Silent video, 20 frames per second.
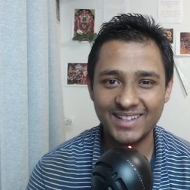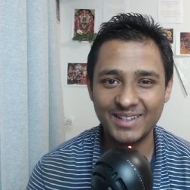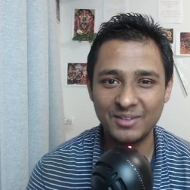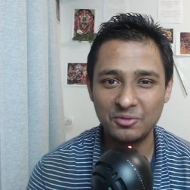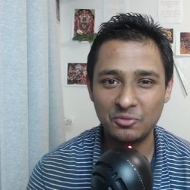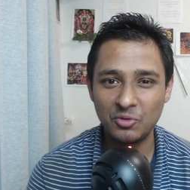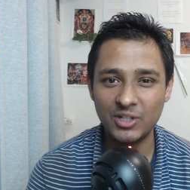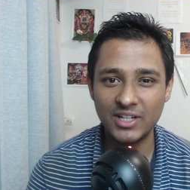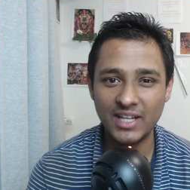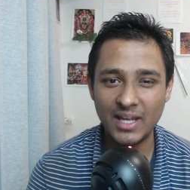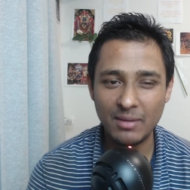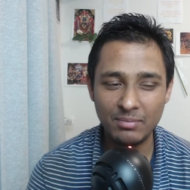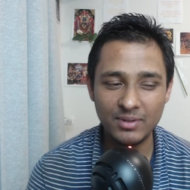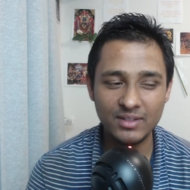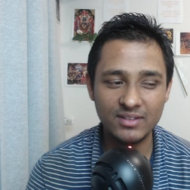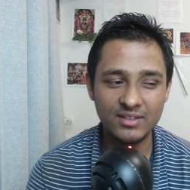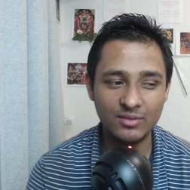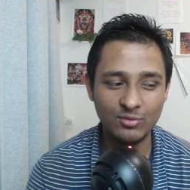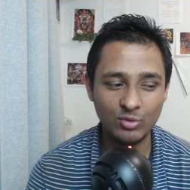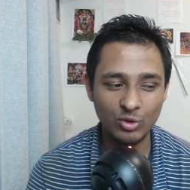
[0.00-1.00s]
What
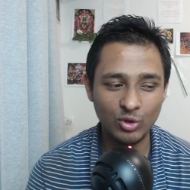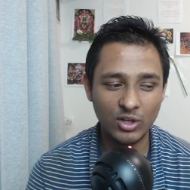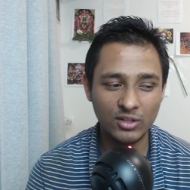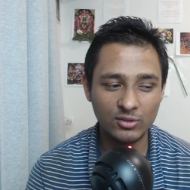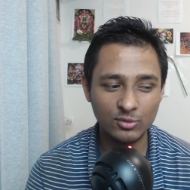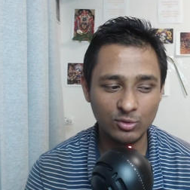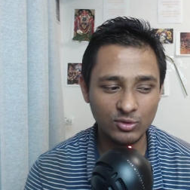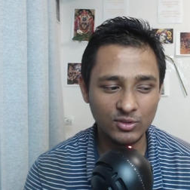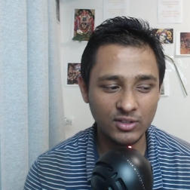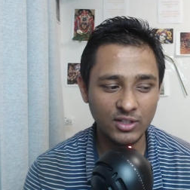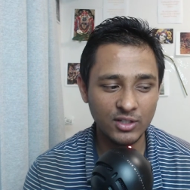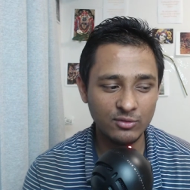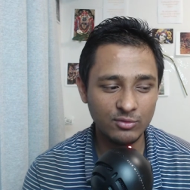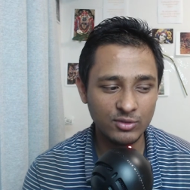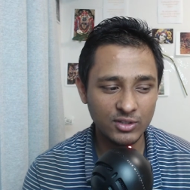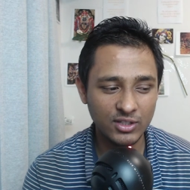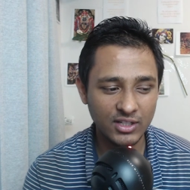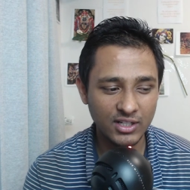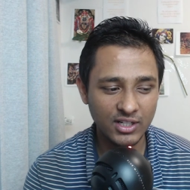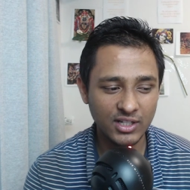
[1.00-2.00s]
happens if you associate
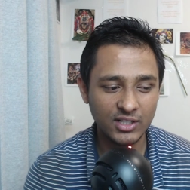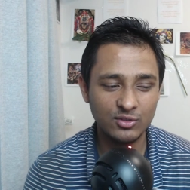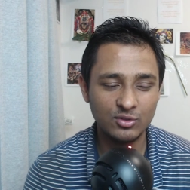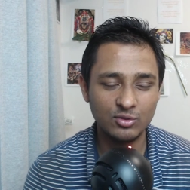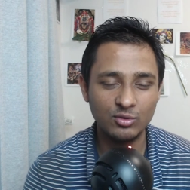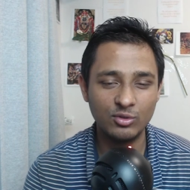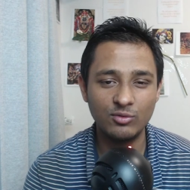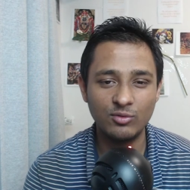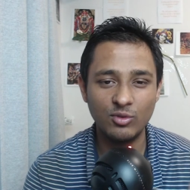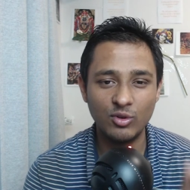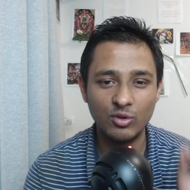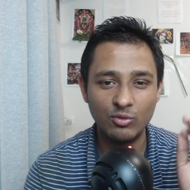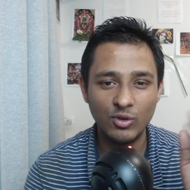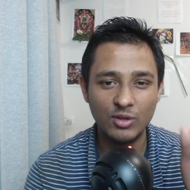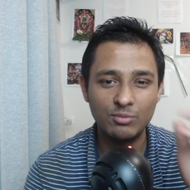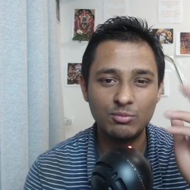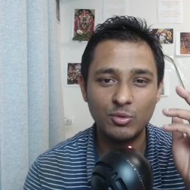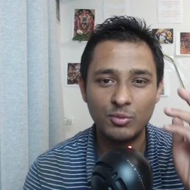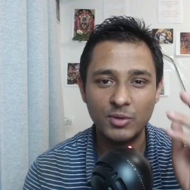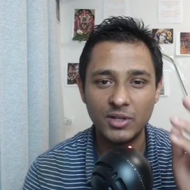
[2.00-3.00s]
with a great soul for
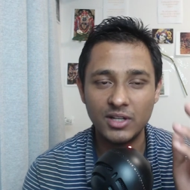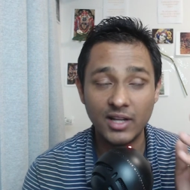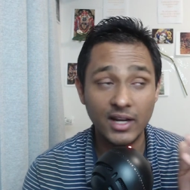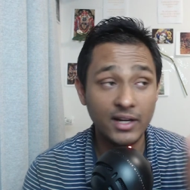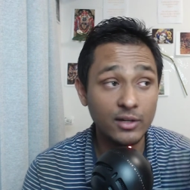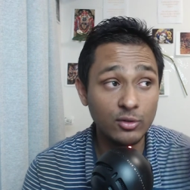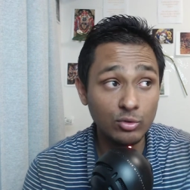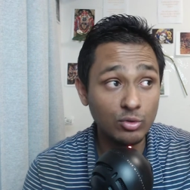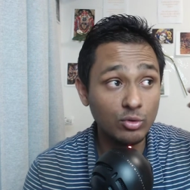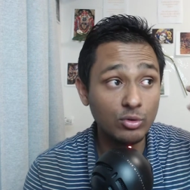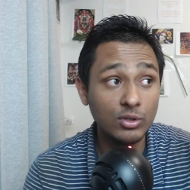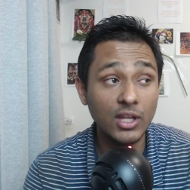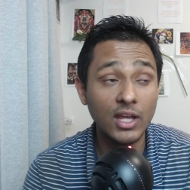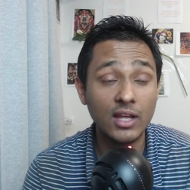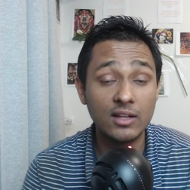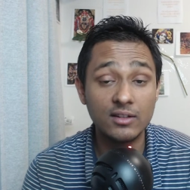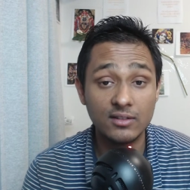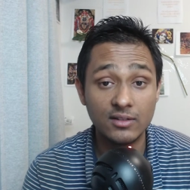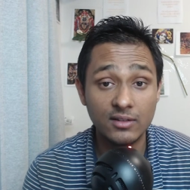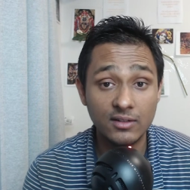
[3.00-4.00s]
one moment? I don't know the
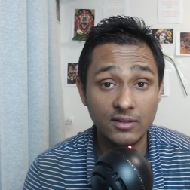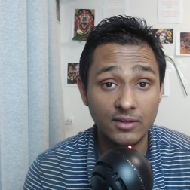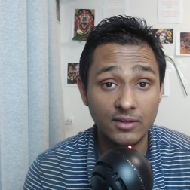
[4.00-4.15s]
answer.